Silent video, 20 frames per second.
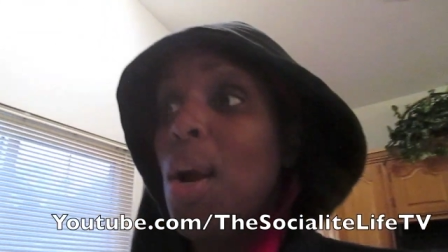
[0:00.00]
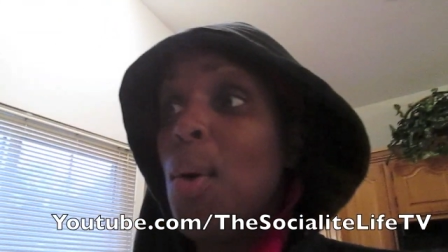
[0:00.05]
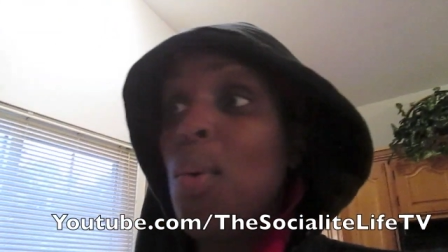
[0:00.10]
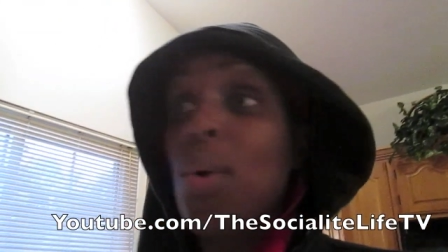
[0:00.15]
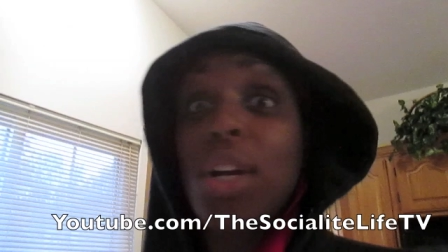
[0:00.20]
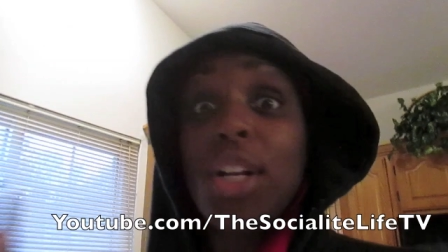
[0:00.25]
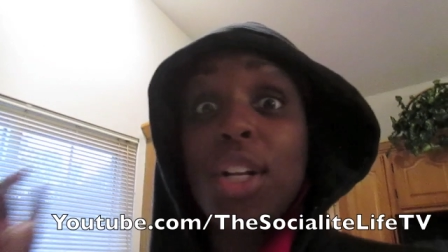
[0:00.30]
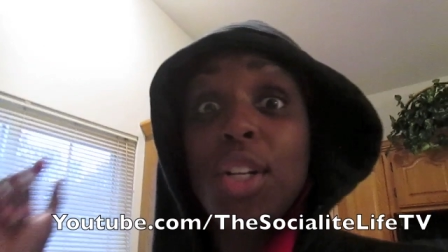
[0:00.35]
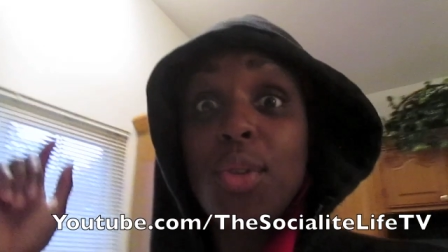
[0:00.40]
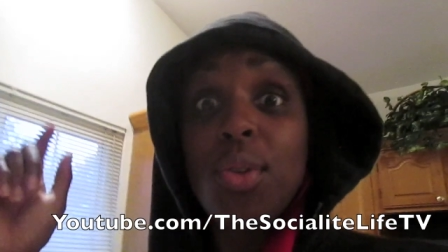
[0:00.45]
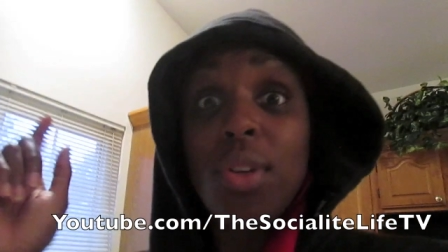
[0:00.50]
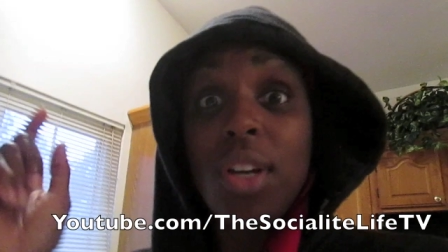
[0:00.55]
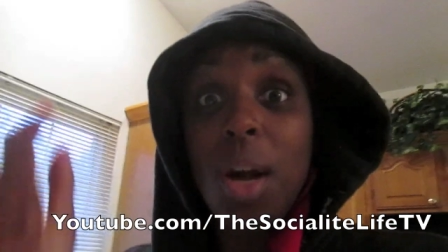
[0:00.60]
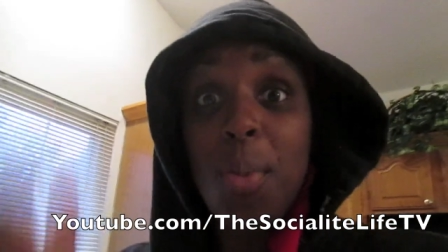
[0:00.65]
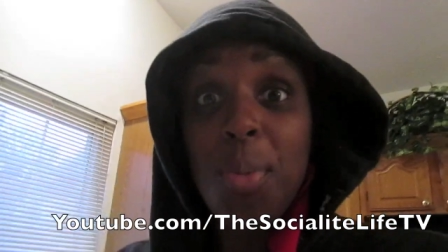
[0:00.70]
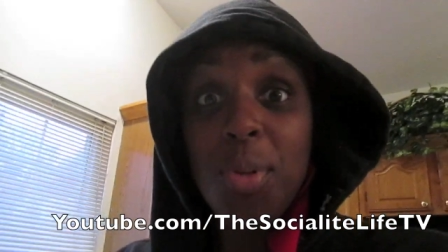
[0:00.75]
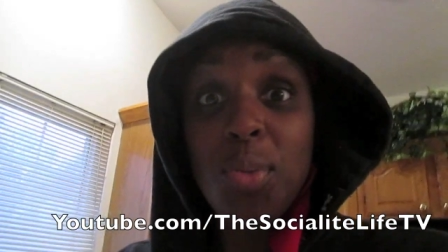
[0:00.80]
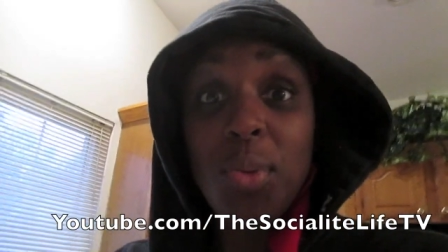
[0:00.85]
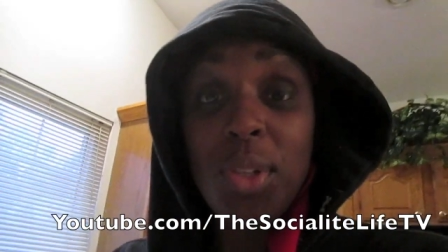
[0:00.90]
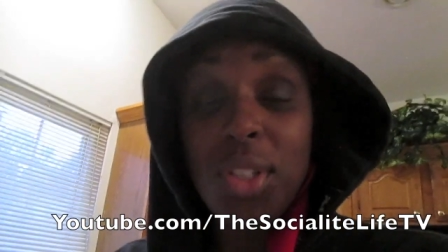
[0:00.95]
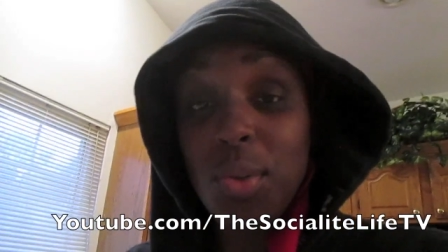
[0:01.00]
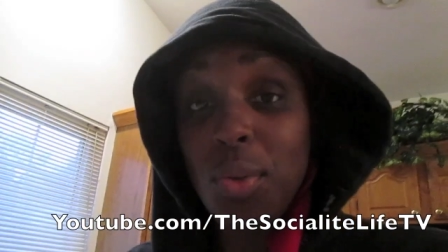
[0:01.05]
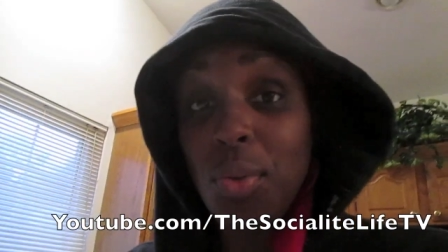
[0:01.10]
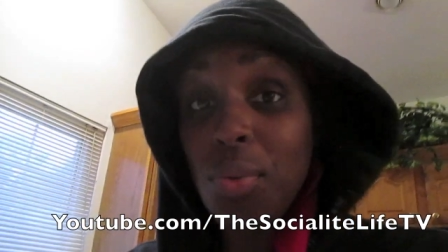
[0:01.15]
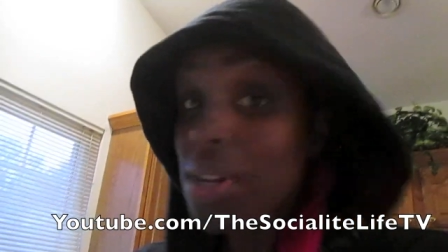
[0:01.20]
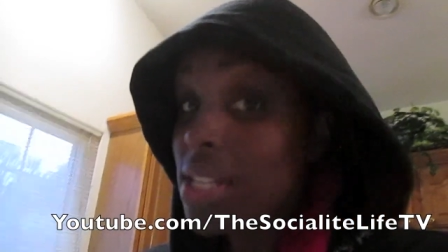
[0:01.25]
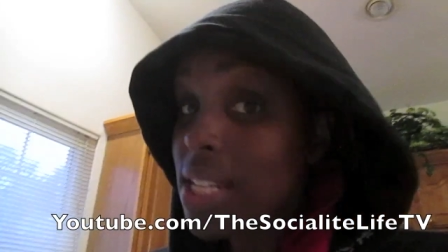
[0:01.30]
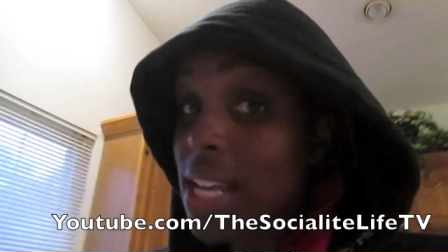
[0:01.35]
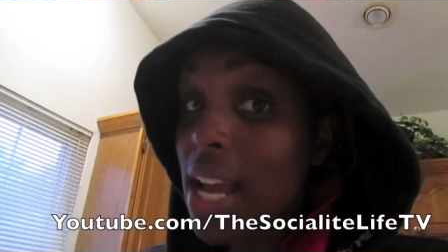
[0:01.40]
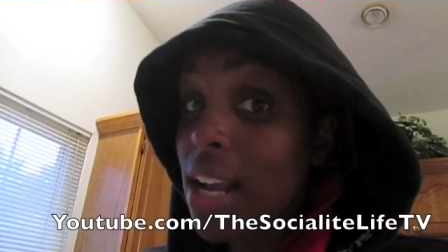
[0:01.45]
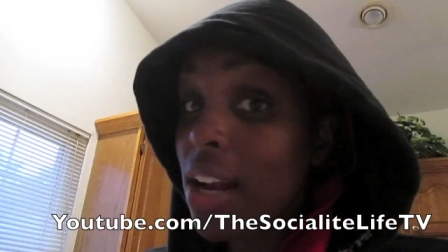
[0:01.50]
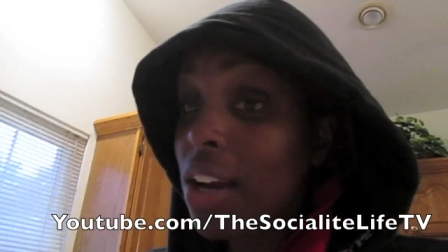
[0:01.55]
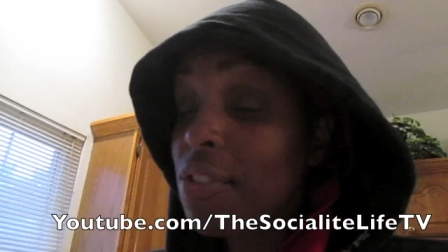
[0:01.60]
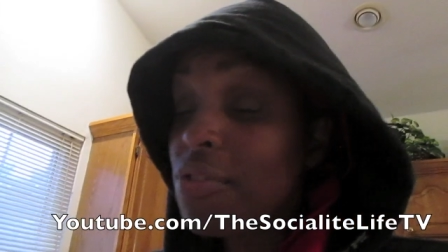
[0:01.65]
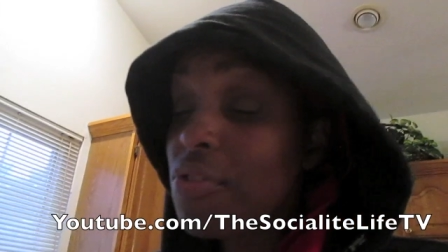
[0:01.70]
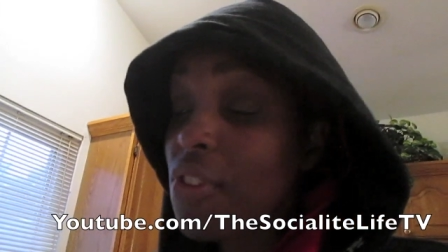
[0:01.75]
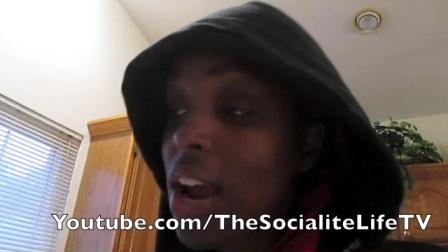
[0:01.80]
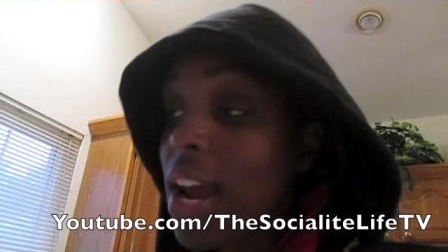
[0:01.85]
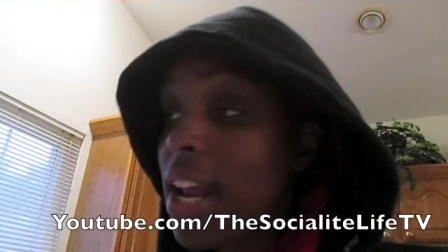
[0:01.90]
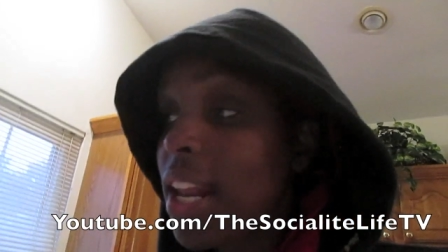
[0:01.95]
We're going to do the couples one, two, three tag on
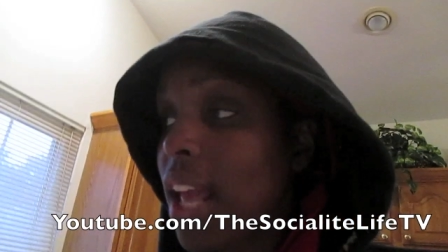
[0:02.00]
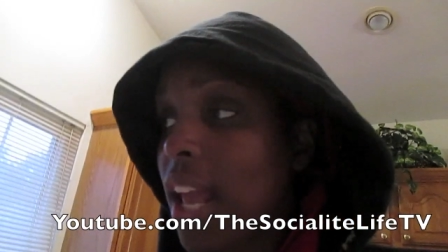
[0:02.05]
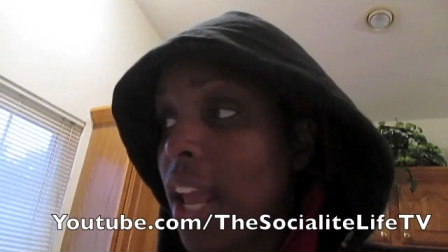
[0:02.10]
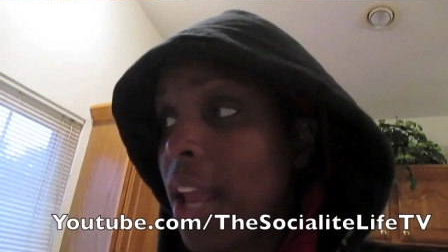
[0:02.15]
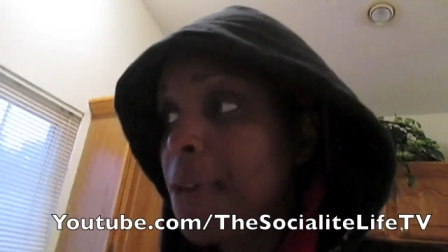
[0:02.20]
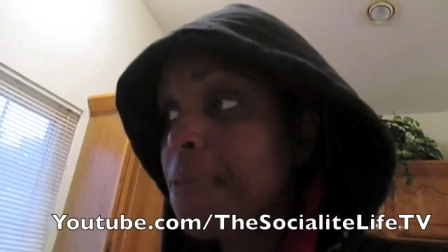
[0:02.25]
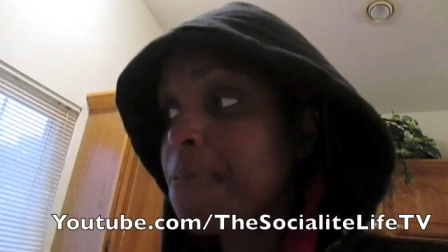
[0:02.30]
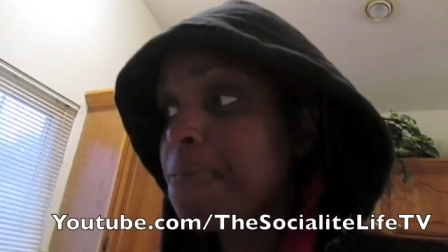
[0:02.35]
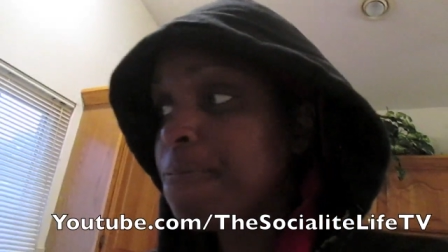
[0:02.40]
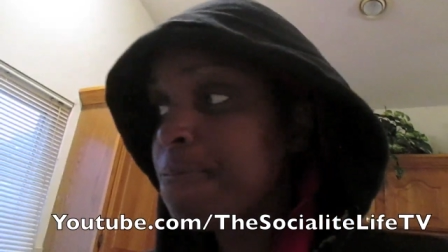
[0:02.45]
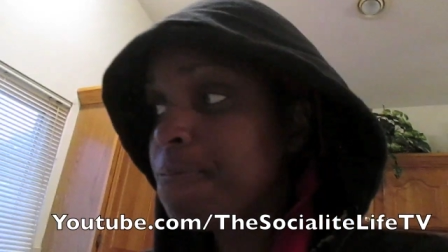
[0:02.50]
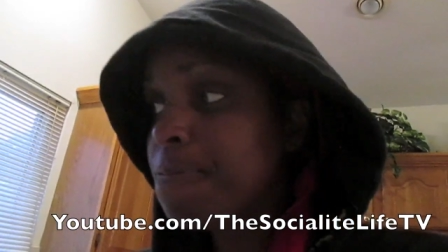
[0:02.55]
Friday.